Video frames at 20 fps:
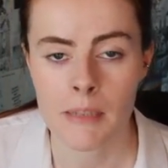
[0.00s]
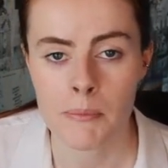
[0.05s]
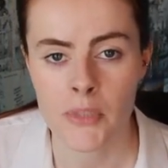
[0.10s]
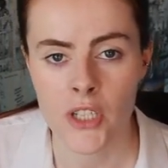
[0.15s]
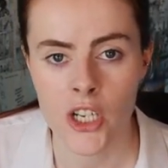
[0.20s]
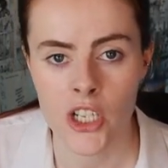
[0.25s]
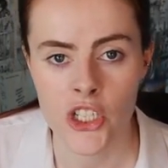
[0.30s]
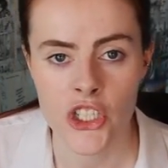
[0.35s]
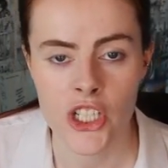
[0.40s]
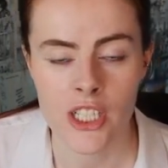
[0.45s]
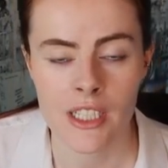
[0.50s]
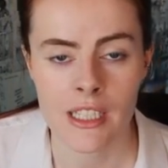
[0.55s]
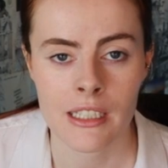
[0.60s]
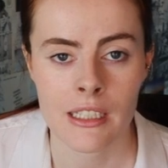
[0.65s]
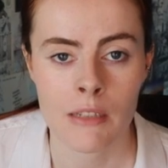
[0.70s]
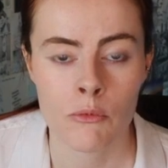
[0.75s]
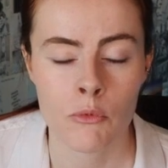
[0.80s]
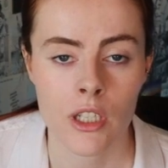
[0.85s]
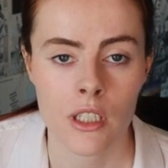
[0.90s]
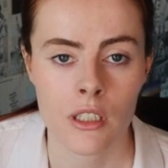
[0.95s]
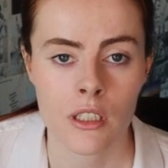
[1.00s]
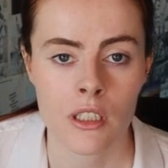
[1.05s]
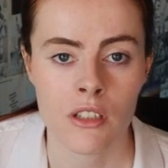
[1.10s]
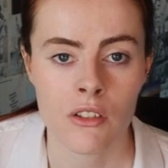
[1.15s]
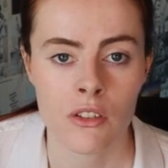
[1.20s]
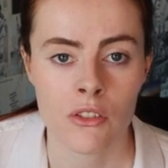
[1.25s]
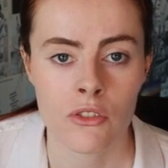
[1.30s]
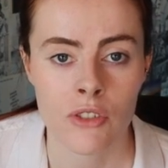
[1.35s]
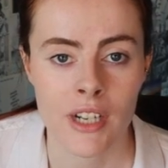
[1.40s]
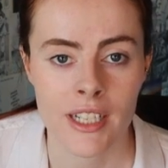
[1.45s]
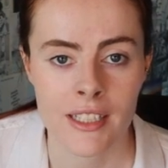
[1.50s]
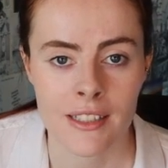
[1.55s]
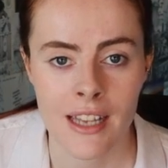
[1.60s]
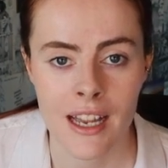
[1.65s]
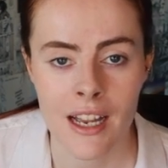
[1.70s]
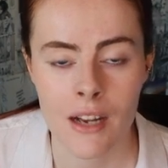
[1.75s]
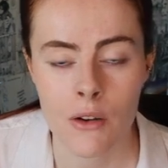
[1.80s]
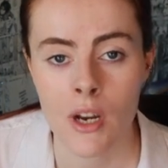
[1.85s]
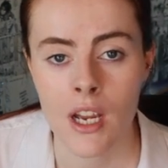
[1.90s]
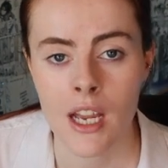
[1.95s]
a project that I'm working on right
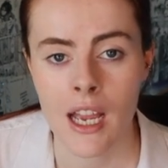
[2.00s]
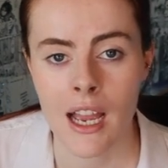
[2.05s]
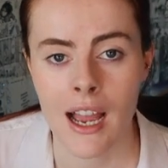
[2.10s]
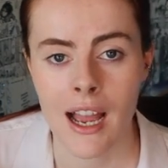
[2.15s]
now,